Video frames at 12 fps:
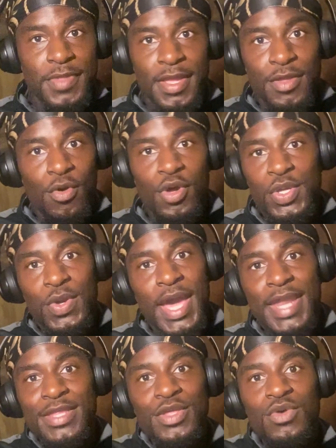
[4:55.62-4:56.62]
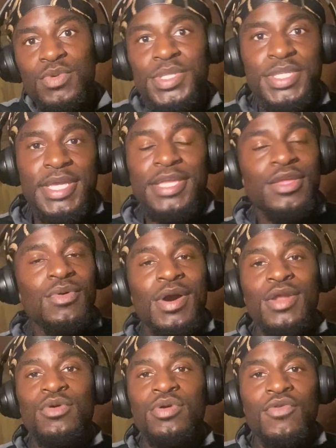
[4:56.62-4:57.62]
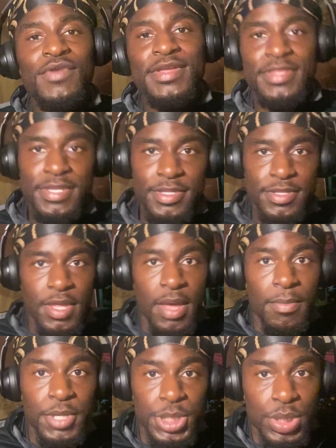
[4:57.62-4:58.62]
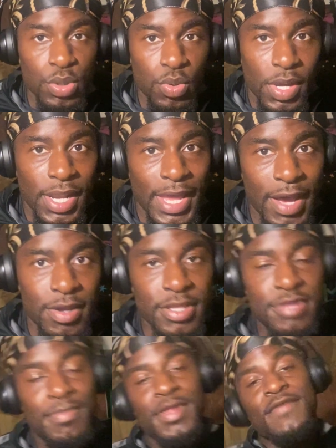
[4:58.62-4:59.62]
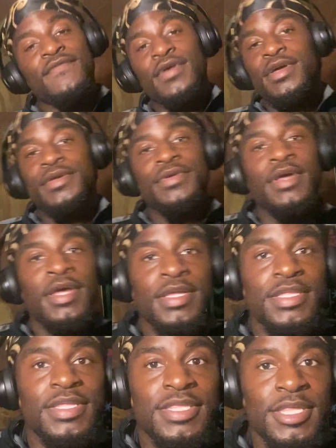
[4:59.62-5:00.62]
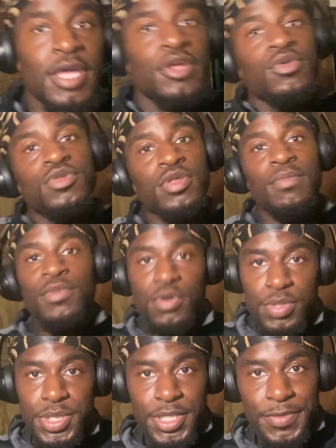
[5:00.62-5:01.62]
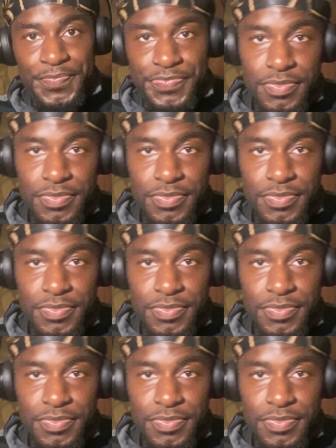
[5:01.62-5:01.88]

And all you had to do was say, no, I don't agree to this. But you allow this motherfucker to tell you some bullshit.